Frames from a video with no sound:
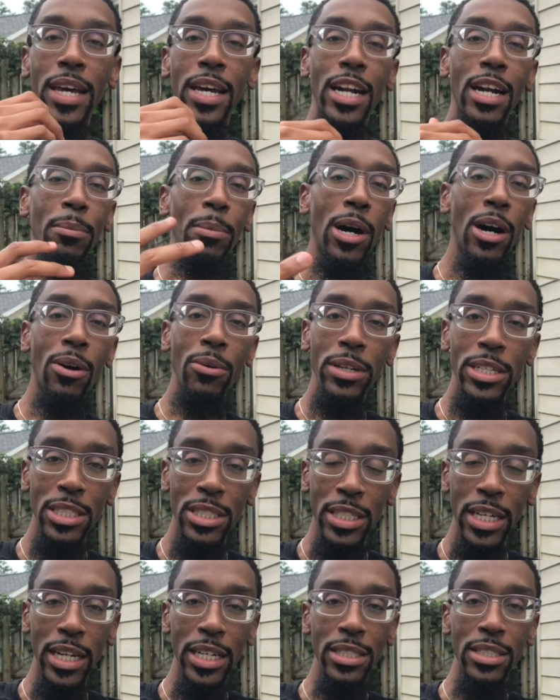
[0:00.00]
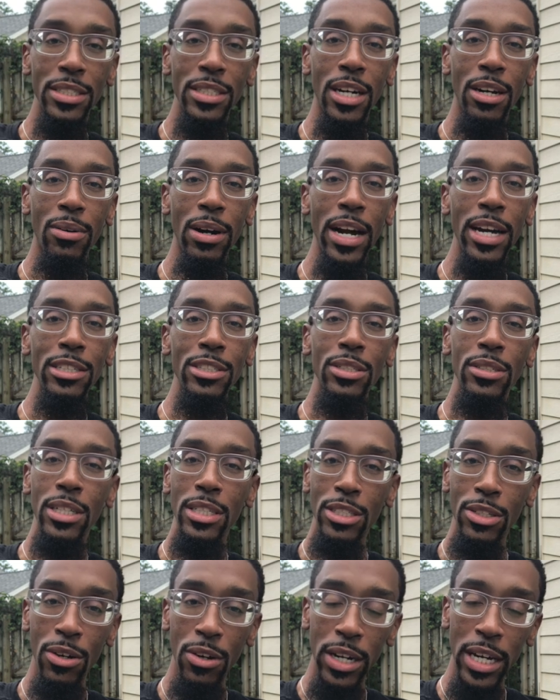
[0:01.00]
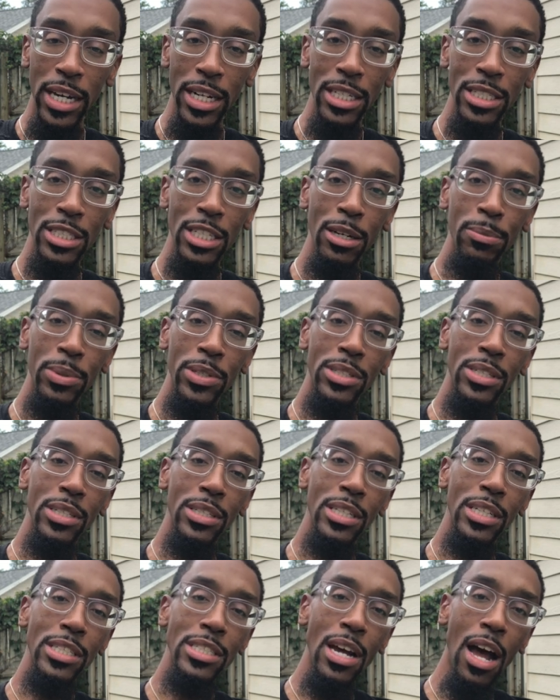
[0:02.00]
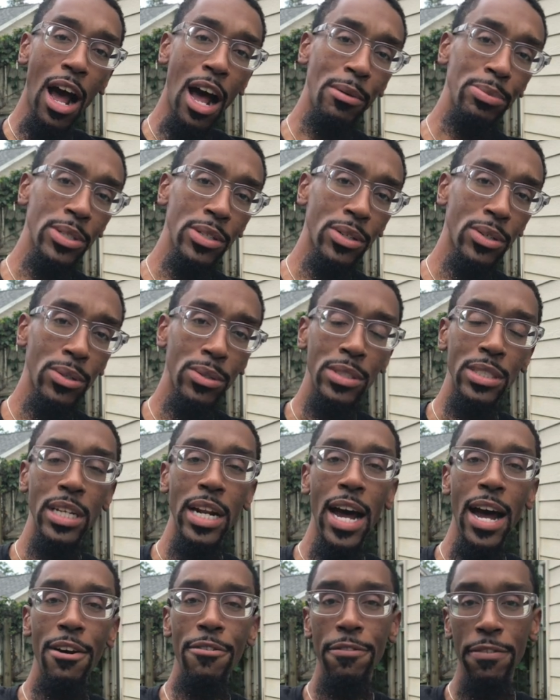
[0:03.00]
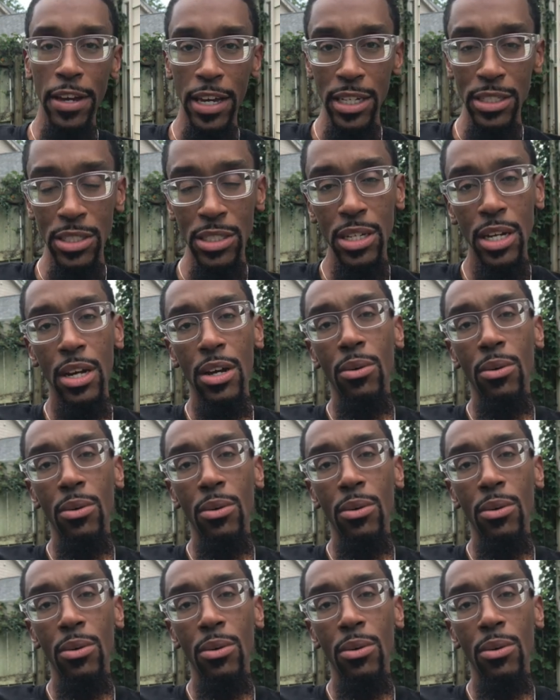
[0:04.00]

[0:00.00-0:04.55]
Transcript: I'm always changing, all right? So let's go ahead and jump into these obstacles that I faced